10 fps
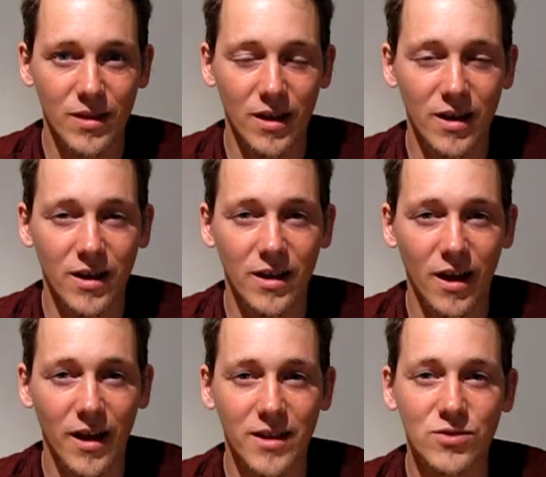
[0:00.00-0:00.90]
And
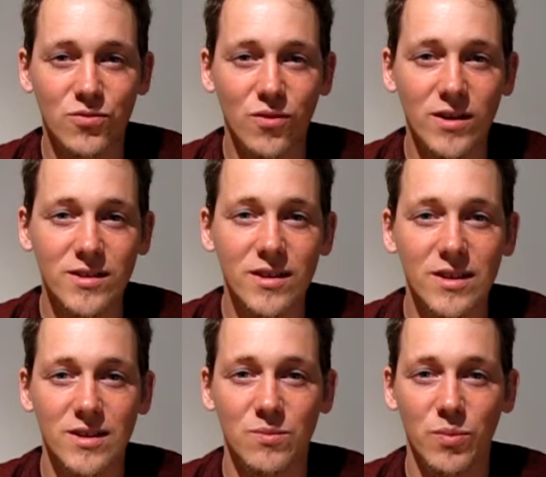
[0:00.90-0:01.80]
I trust in
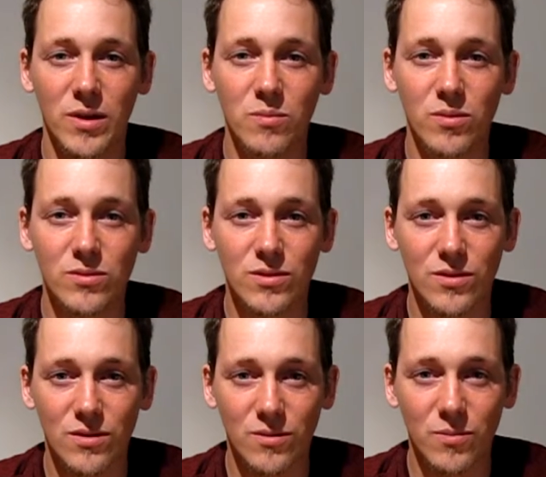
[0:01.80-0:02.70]
these people
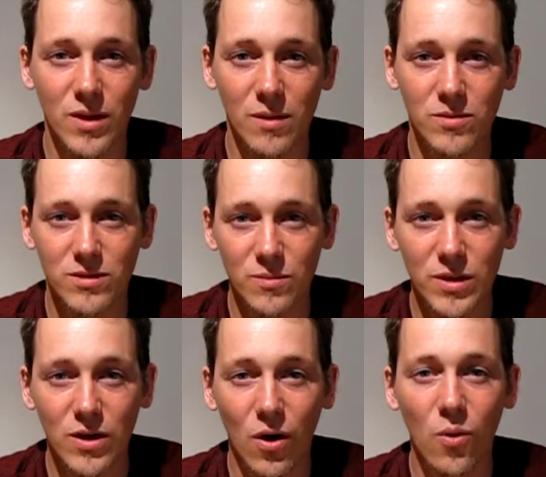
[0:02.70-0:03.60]
to be able to
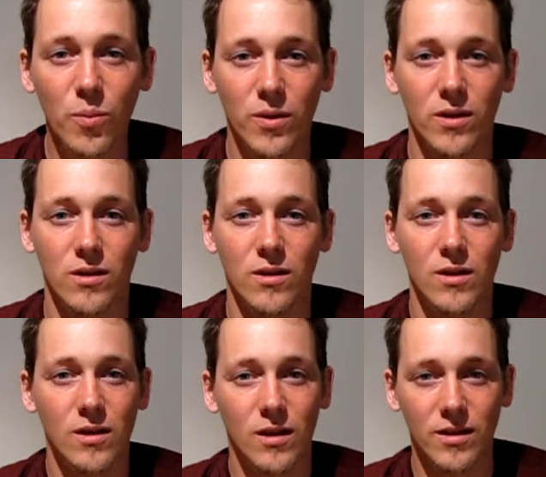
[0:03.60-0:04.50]
be open
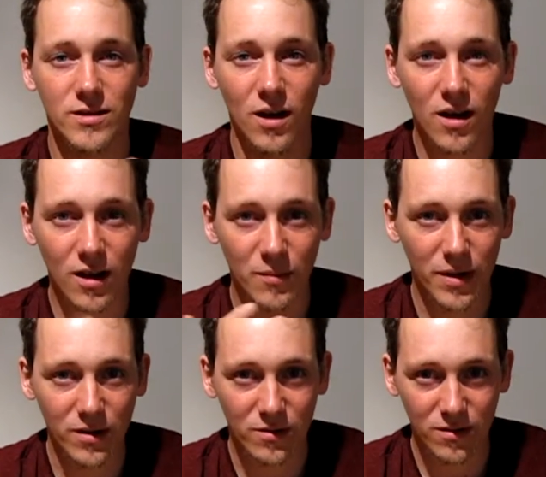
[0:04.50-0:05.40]
and talk
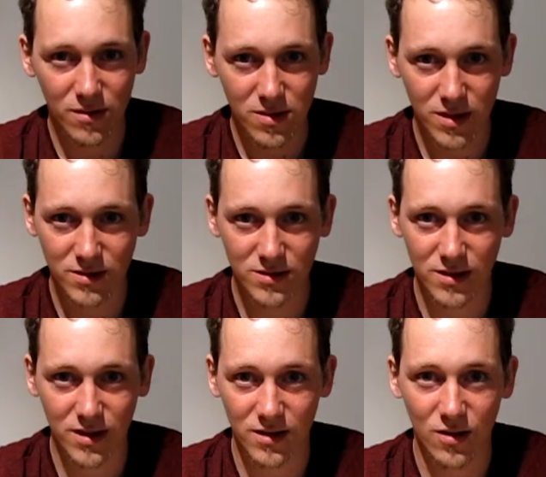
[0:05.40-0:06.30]
about things
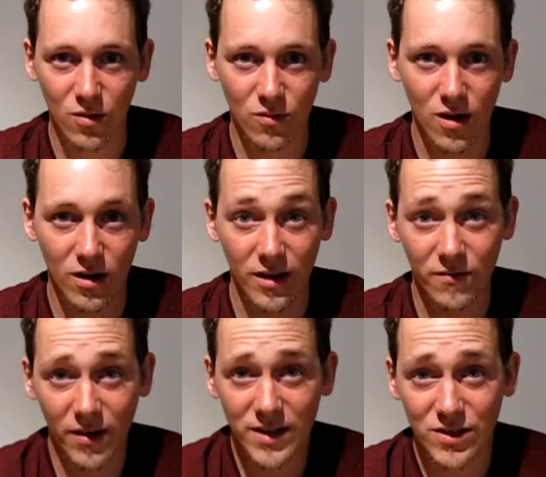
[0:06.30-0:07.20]
that go wrong
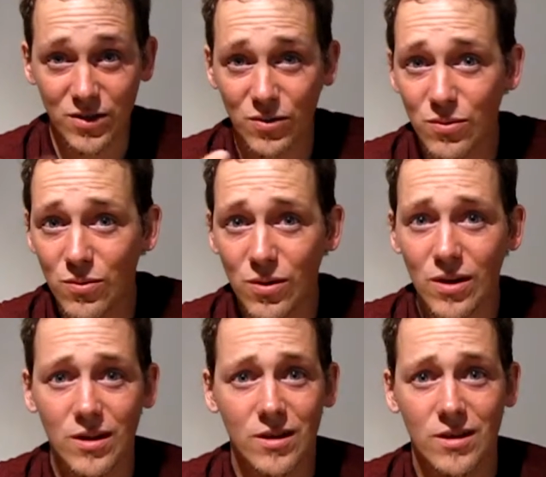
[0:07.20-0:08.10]
if I do,
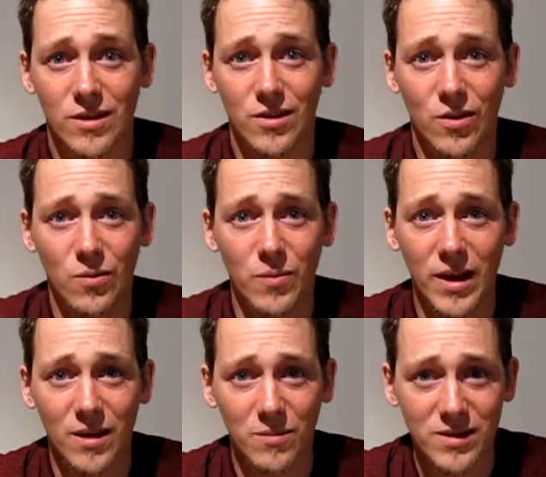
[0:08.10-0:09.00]
you know,
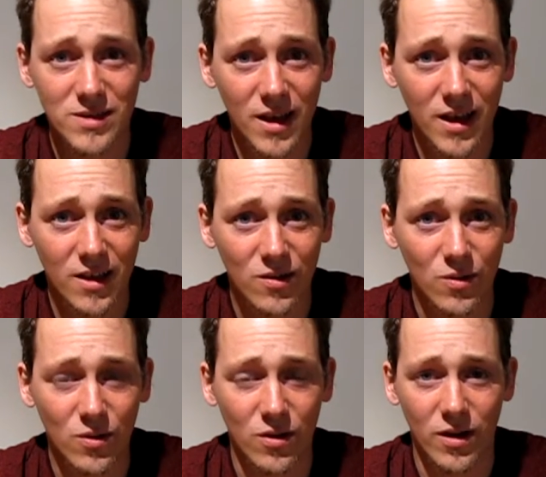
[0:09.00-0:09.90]
make a mistake
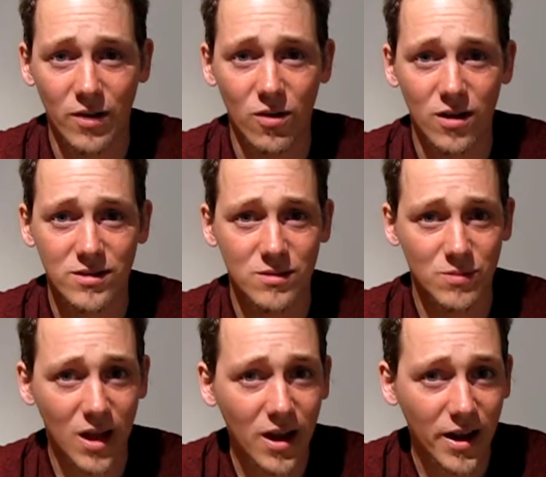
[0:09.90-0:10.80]
or I cross
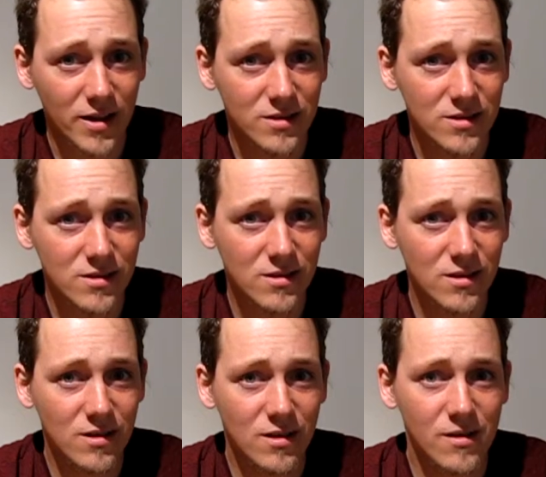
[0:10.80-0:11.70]
some lines.
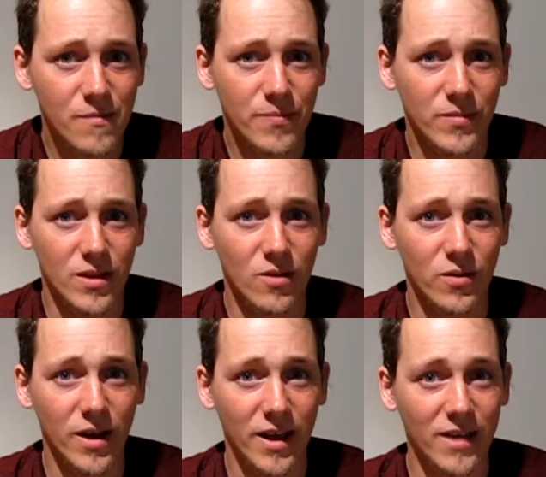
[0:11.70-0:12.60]
You know,
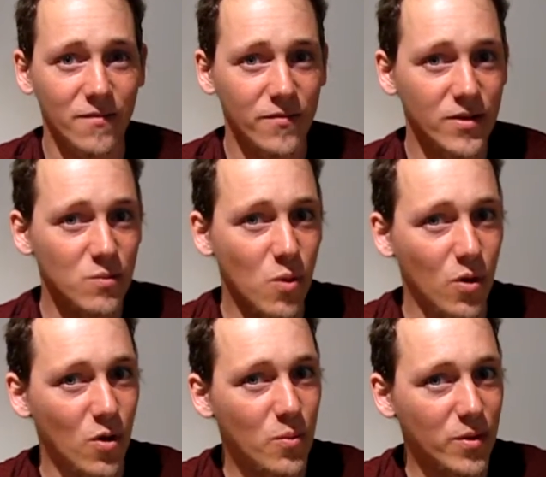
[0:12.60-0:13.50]
and I can feel
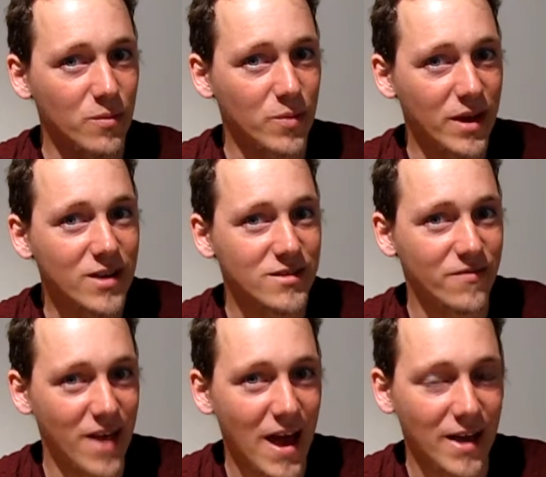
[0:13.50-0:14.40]
more open because
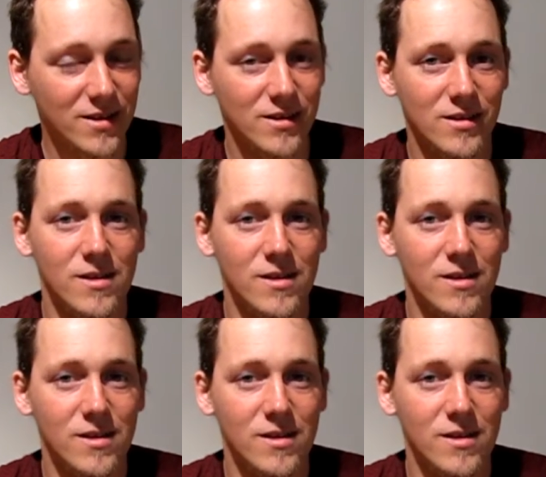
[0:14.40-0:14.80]
of that.